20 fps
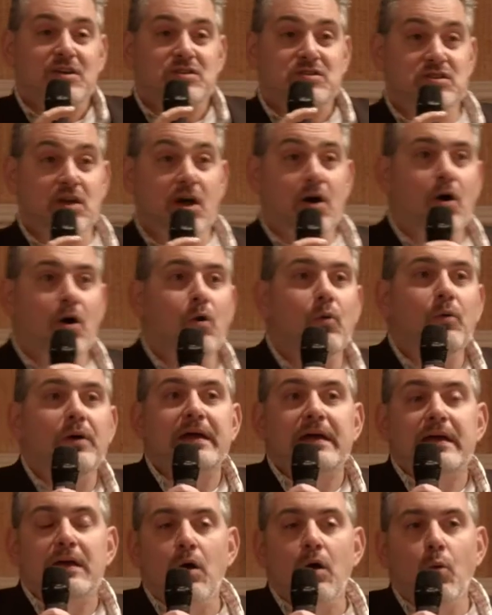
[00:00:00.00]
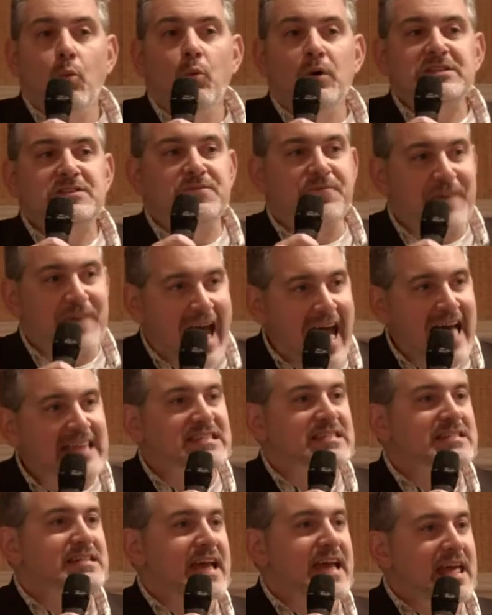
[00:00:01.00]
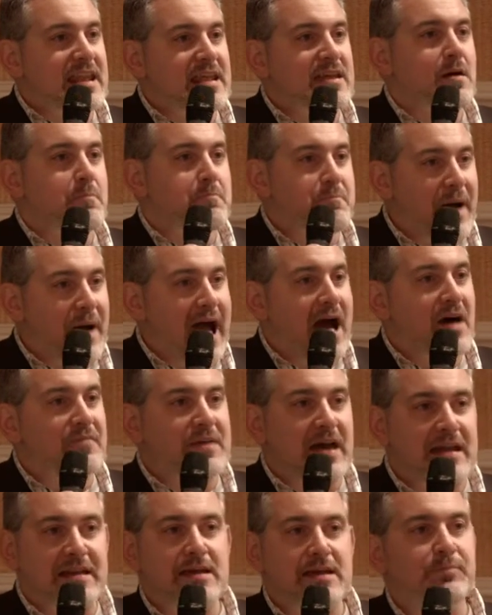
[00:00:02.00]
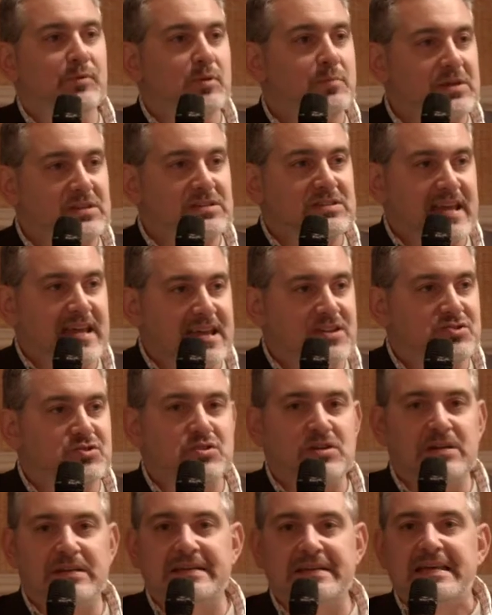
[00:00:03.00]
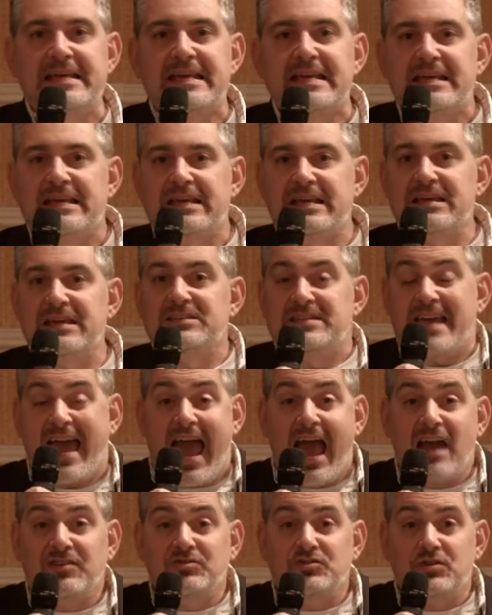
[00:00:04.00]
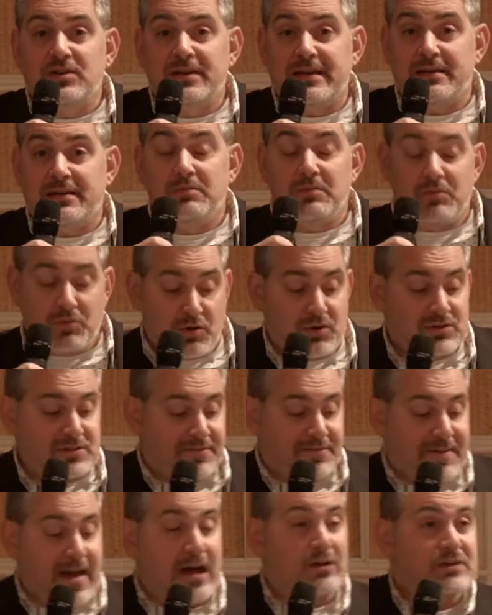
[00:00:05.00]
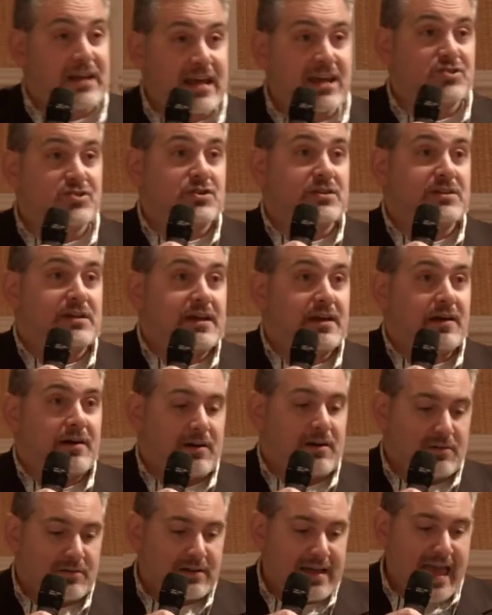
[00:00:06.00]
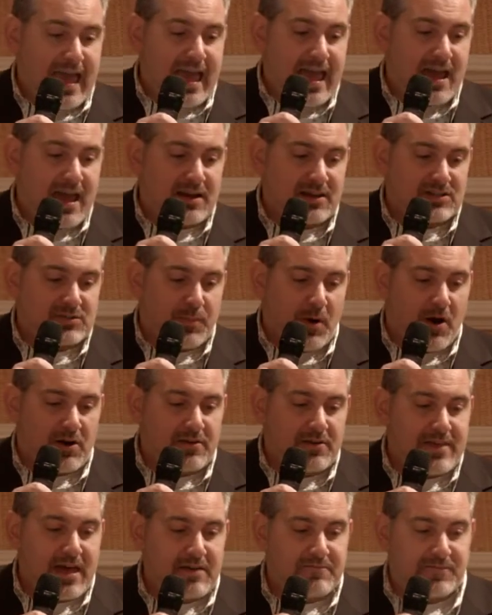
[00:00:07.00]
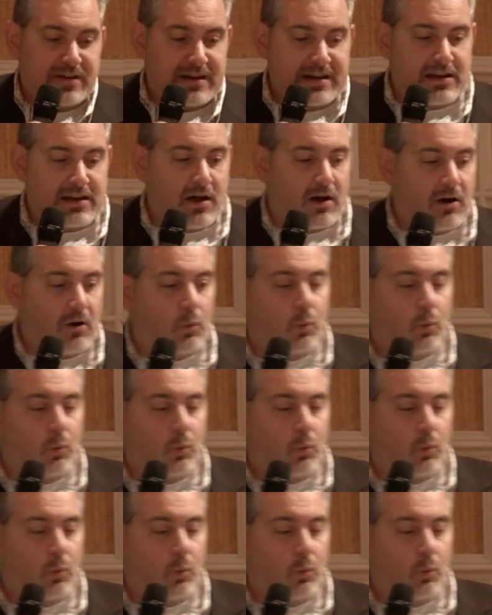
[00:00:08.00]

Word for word: So what's fascinating about that implementation is actually there's a foundation here. And as part of that video,